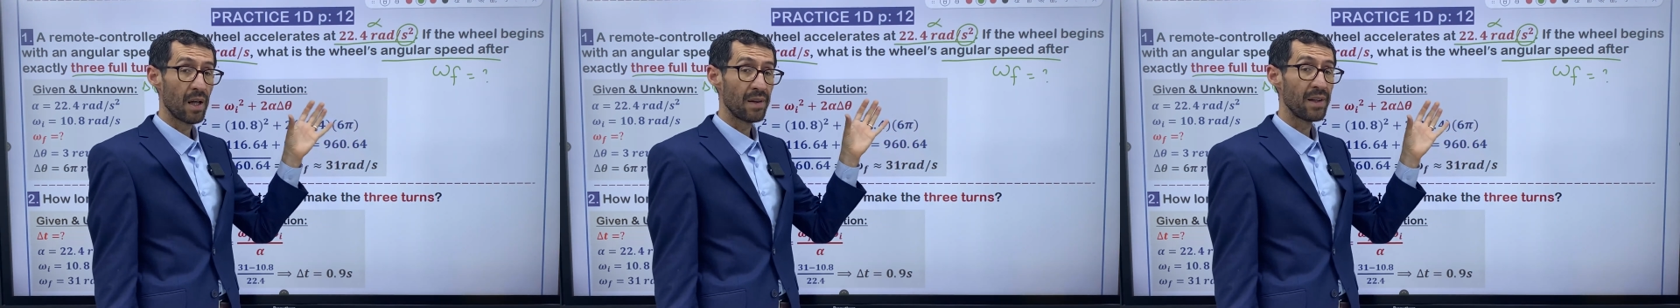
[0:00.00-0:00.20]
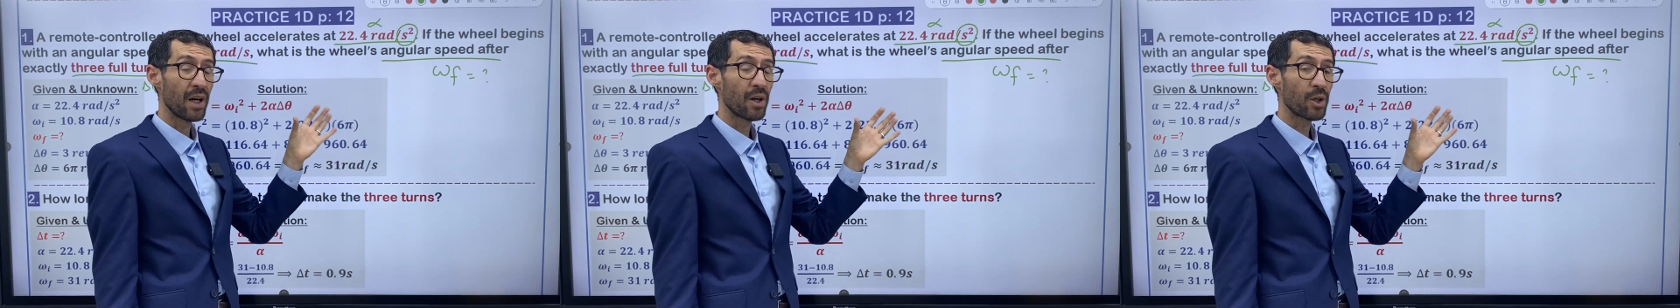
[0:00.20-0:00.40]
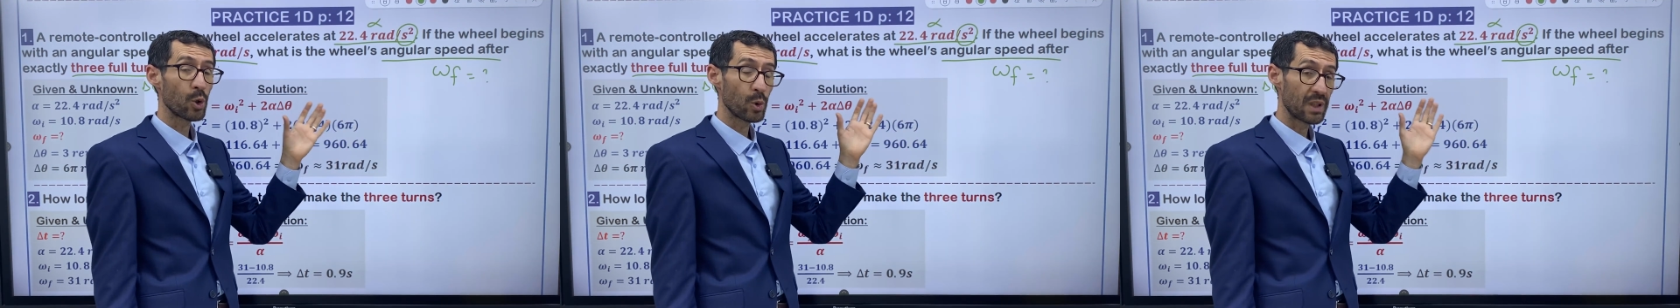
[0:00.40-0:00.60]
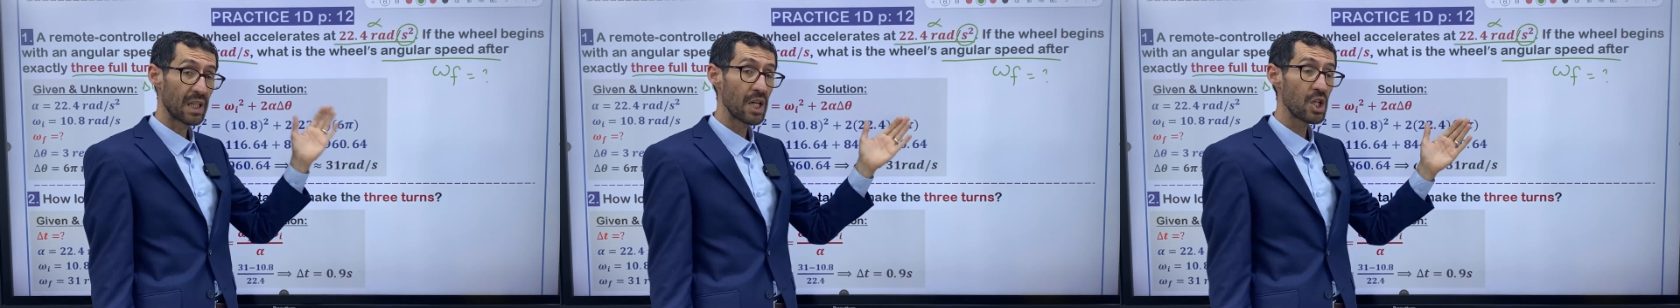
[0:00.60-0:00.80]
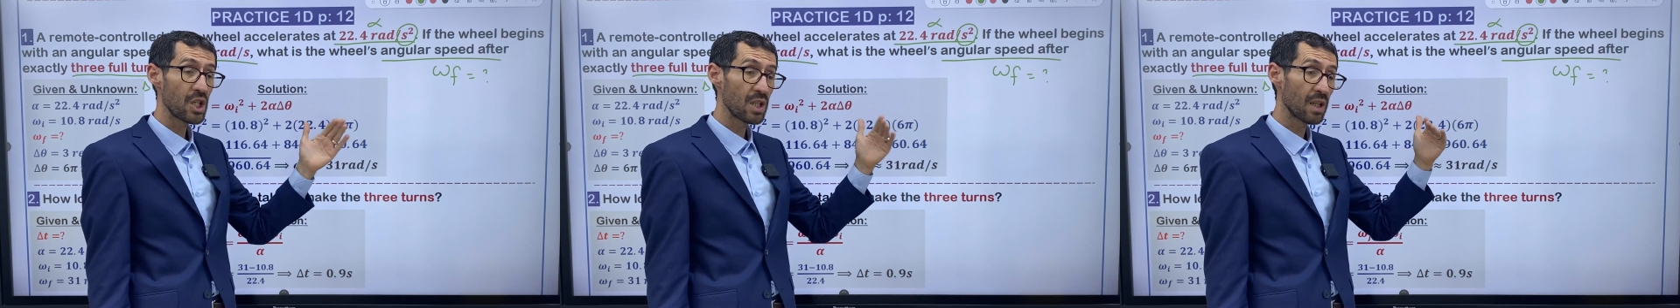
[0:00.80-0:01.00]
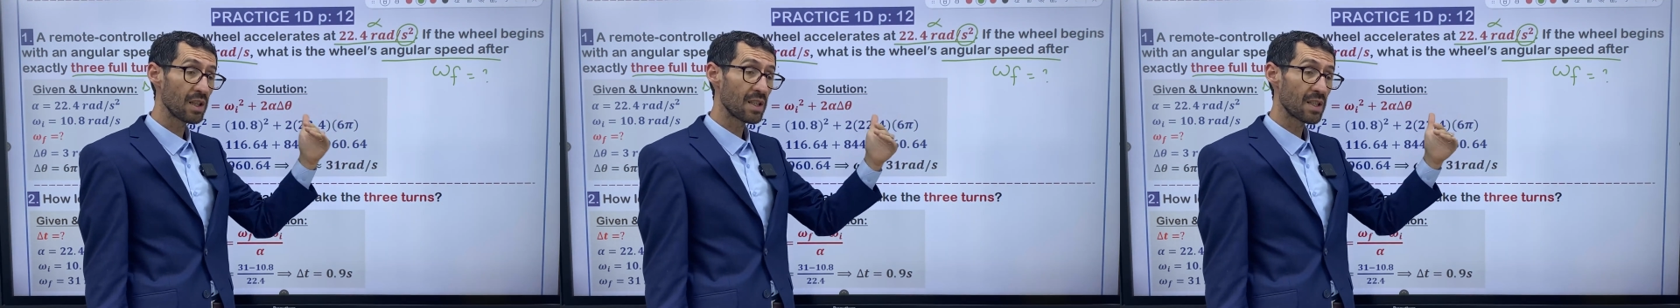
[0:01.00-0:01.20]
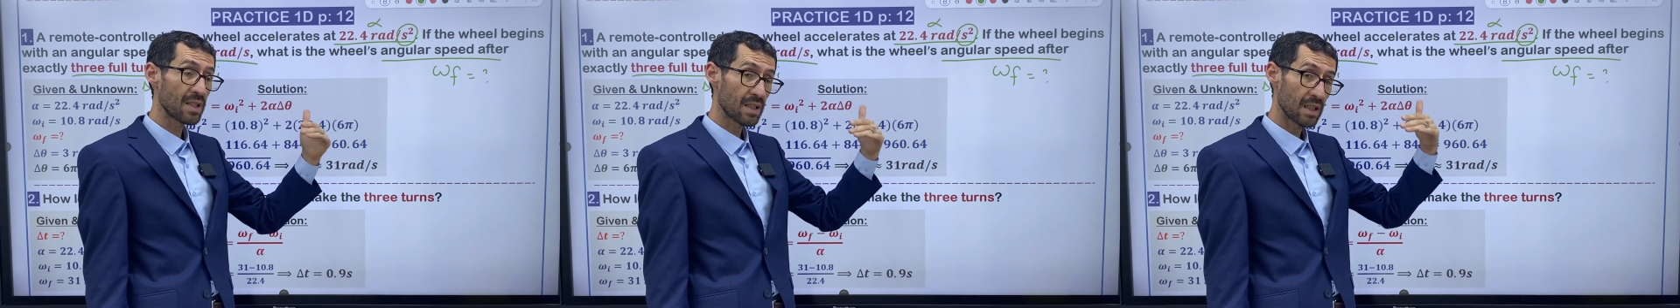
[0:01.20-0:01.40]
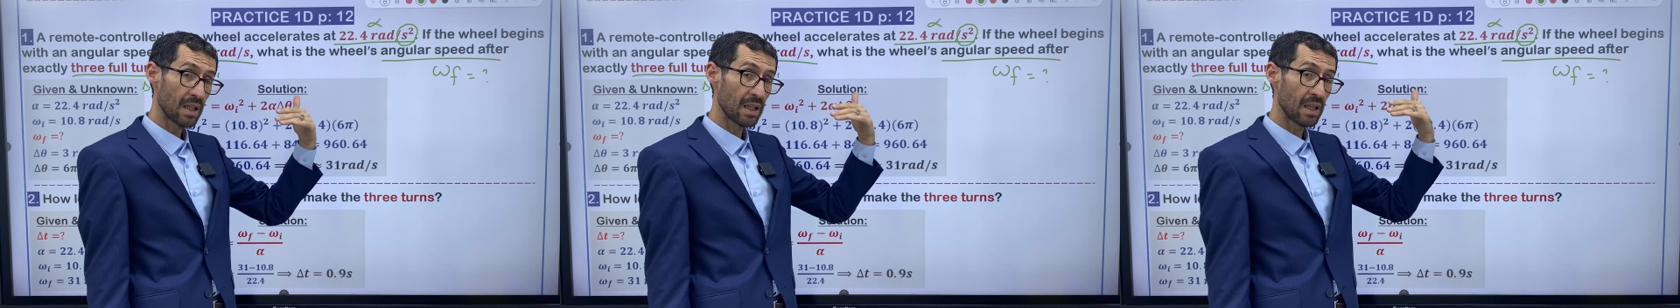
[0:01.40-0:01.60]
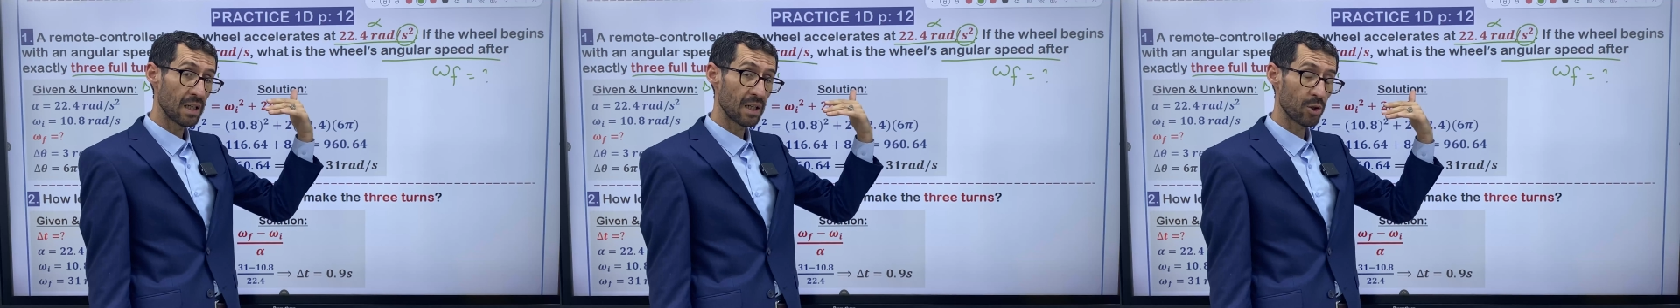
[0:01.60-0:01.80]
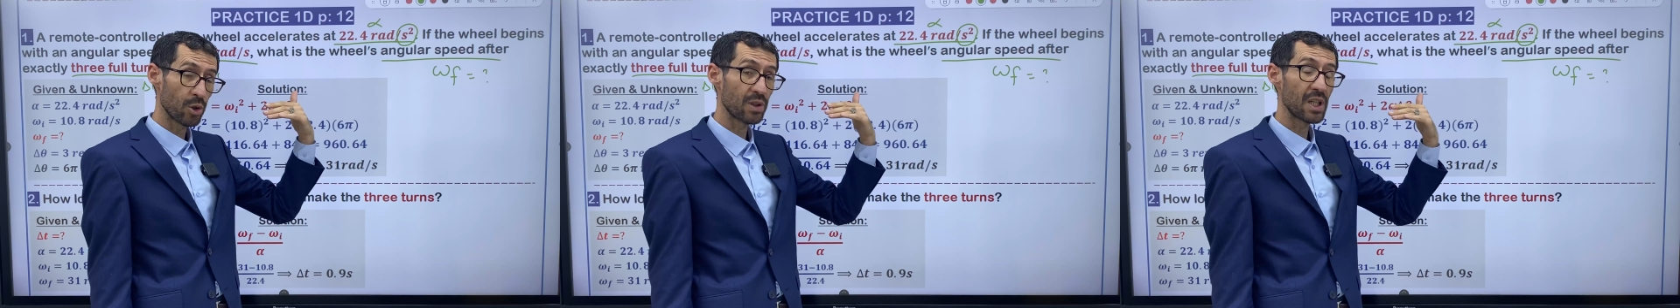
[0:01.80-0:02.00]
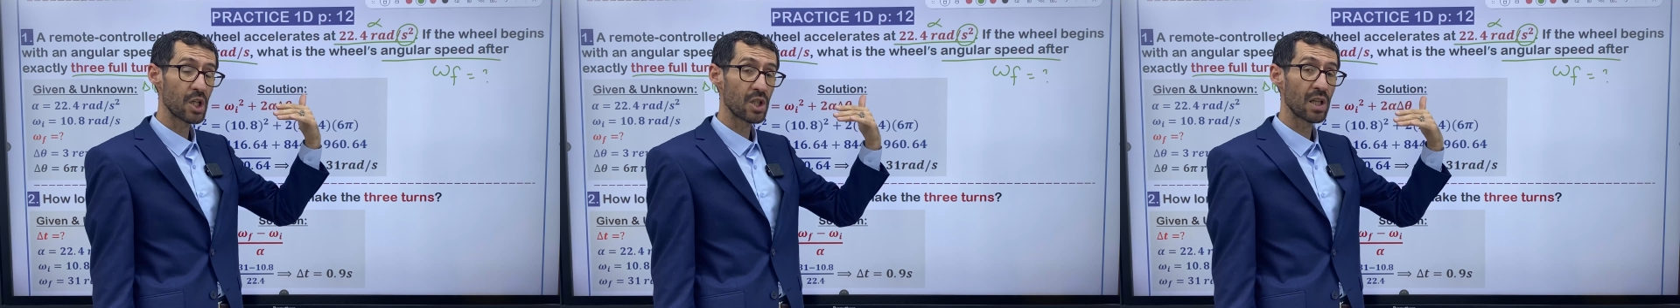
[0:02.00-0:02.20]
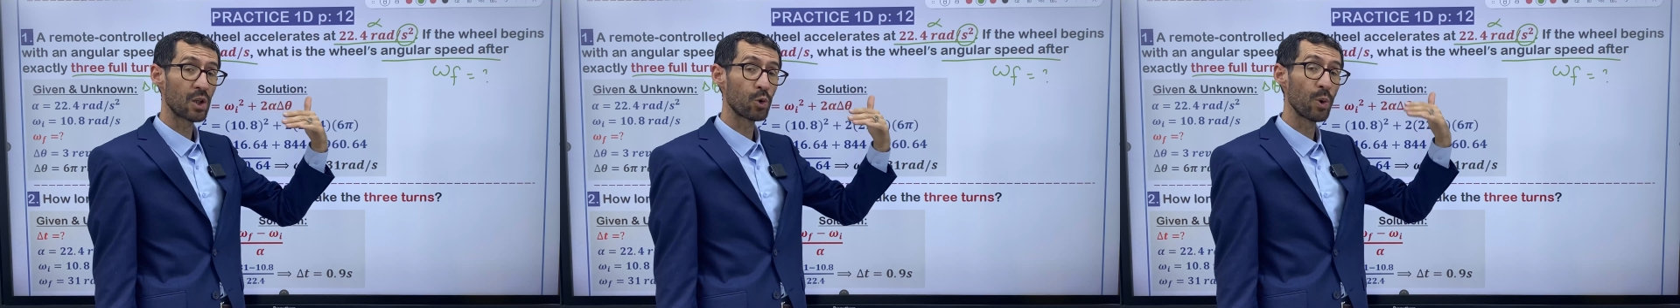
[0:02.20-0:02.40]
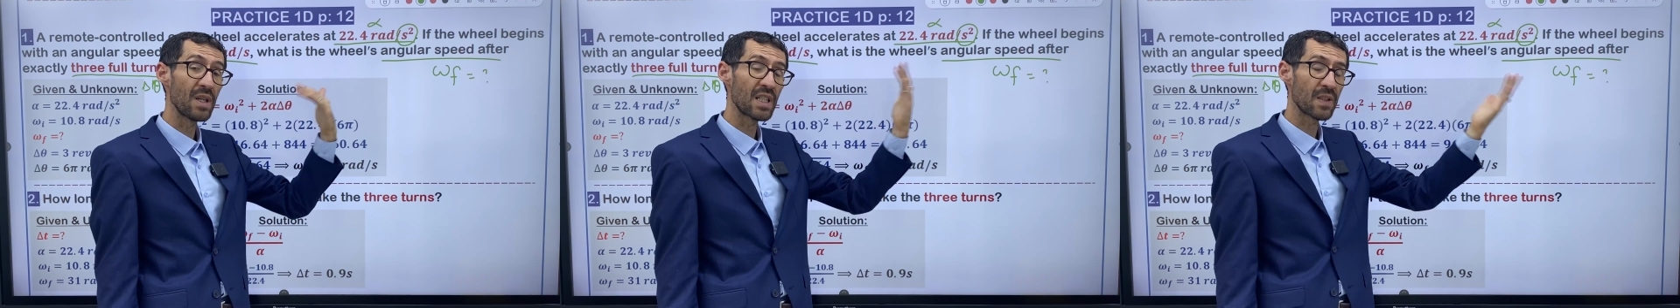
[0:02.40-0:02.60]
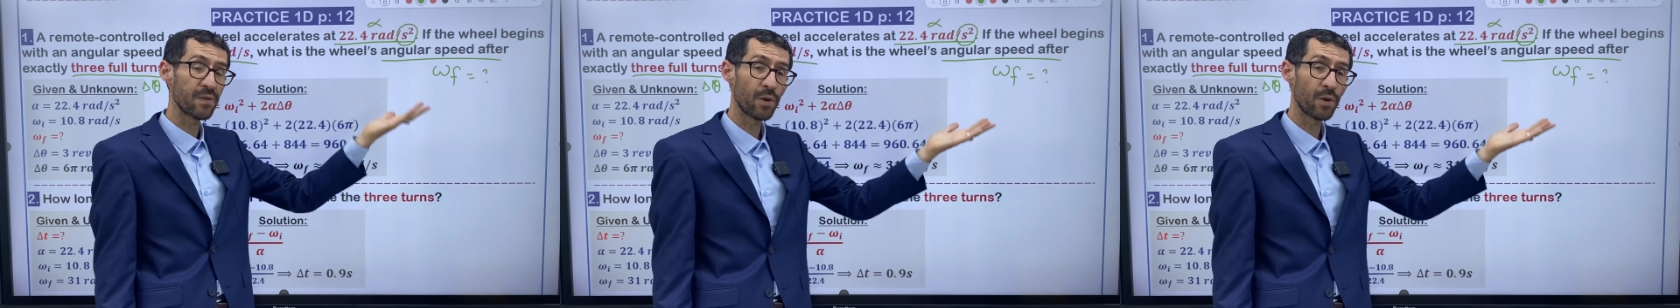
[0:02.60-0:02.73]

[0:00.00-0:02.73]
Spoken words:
They are rotational twins